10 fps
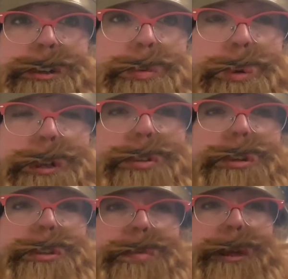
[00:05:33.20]
Walter
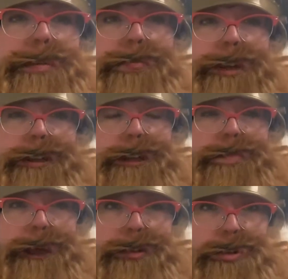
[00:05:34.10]
the rhyming Viking,
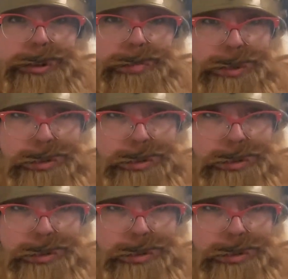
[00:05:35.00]
back to you, Miss